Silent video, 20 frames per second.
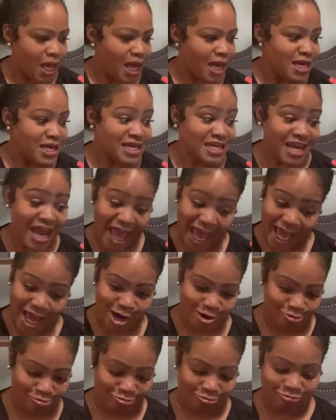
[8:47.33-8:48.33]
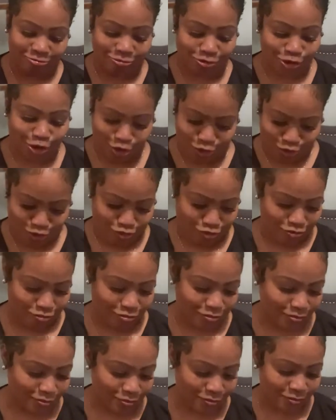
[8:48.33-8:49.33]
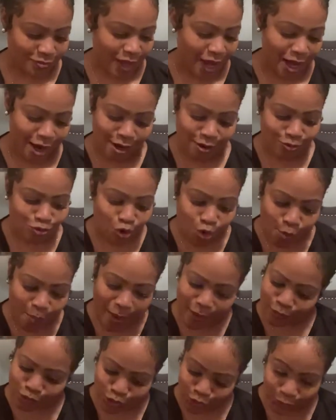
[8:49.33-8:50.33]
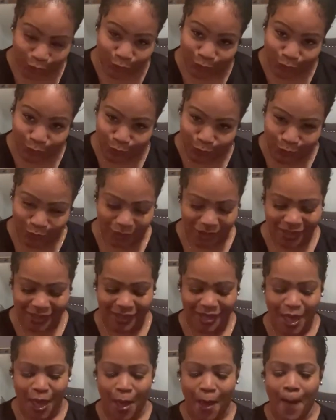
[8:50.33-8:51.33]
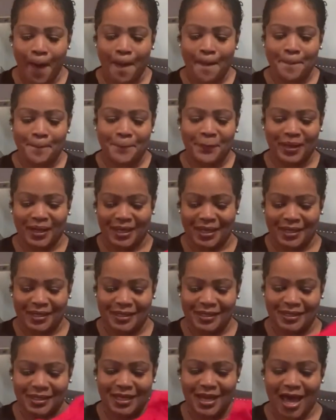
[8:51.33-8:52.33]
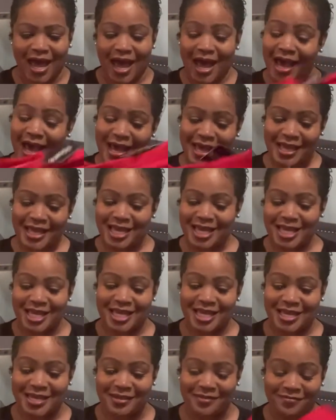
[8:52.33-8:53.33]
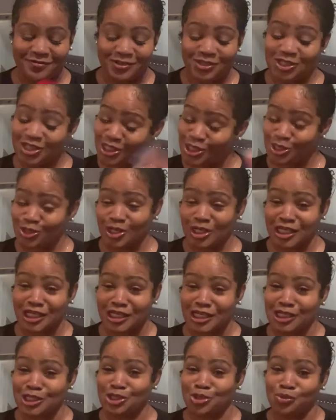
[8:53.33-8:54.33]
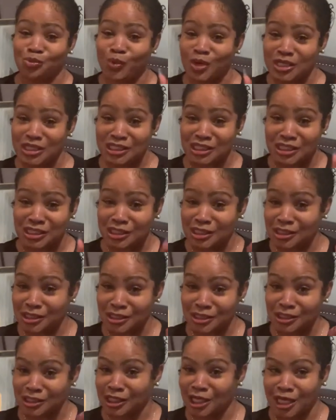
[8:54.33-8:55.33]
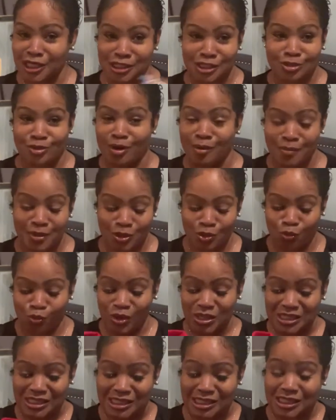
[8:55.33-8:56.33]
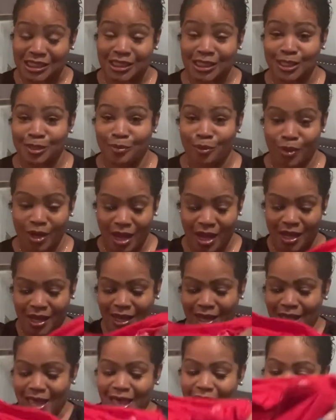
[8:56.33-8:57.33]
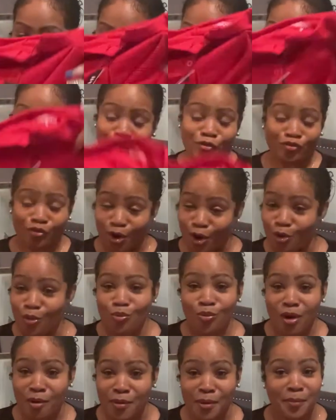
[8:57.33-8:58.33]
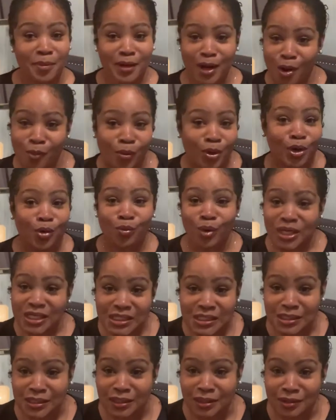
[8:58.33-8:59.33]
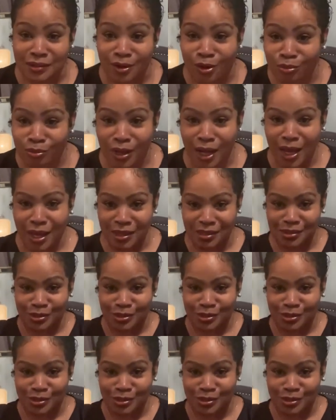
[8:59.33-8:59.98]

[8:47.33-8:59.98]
Now, y'all, I don't know about y'all, but I have just started getting into the onesies. So I'm in the onesies club, okay? I'm a grown woman, but I want a onesie, okay?